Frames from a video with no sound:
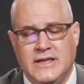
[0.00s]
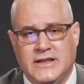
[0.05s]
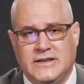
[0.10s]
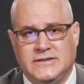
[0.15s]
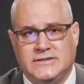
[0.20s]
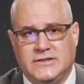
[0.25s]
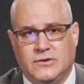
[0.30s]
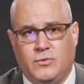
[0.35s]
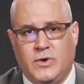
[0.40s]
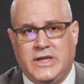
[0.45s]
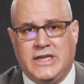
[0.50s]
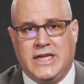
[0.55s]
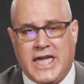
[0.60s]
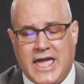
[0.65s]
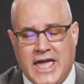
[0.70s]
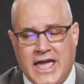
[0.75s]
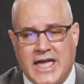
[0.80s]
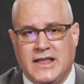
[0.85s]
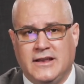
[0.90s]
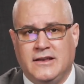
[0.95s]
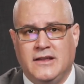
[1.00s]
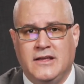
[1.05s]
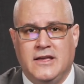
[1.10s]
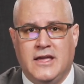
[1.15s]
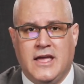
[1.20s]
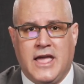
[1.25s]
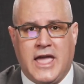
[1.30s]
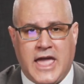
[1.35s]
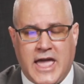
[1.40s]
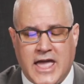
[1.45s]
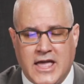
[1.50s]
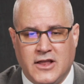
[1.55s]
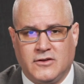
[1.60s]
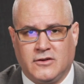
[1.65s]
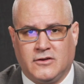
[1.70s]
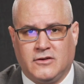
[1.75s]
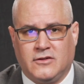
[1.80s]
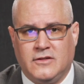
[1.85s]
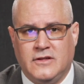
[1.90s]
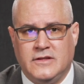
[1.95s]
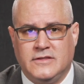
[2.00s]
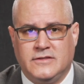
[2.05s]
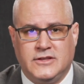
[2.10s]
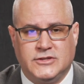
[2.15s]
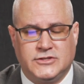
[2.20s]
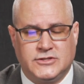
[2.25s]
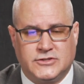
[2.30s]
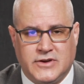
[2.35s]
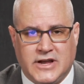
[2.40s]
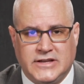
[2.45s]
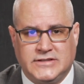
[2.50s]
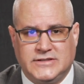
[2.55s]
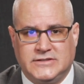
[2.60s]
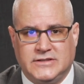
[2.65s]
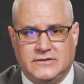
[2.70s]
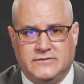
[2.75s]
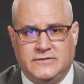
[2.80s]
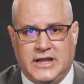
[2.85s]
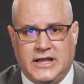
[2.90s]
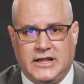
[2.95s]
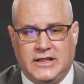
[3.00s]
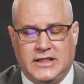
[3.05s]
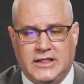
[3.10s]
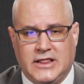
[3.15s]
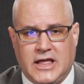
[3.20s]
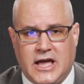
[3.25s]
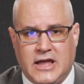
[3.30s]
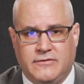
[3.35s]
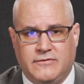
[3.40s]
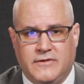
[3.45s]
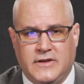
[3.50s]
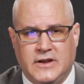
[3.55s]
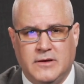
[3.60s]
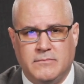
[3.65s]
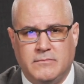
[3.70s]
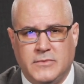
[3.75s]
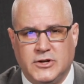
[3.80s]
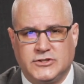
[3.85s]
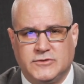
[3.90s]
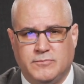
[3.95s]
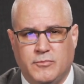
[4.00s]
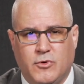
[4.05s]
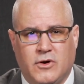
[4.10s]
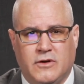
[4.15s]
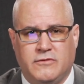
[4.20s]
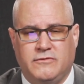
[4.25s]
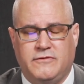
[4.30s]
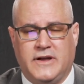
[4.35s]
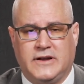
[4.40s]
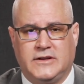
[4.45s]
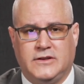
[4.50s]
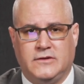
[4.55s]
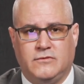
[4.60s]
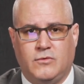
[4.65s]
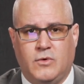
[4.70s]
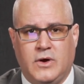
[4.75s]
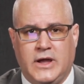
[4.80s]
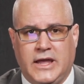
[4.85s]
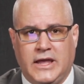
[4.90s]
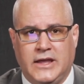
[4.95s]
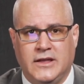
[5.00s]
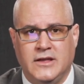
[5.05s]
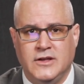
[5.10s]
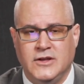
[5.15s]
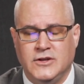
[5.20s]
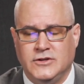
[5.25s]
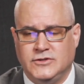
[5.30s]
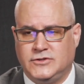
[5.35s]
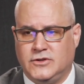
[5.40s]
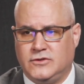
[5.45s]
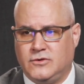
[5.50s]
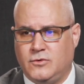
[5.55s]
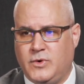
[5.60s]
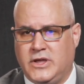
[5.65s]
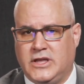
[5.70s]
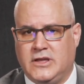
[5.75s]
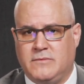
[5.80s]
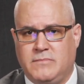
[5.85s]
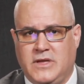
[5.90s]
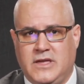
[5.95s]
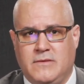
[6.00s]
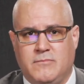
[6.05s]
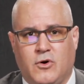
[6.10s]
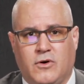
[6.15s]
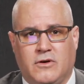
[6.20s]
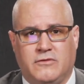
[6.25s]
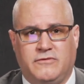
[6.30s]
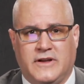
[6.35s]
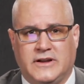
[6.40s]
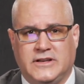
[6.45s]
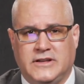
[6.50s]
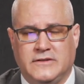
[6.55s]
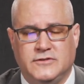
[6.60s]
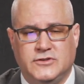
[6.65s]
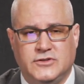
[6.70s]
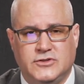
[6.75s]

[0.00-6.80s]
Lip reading: is that we can handle the stresses of daily life in a much more effective way so that we can be more effective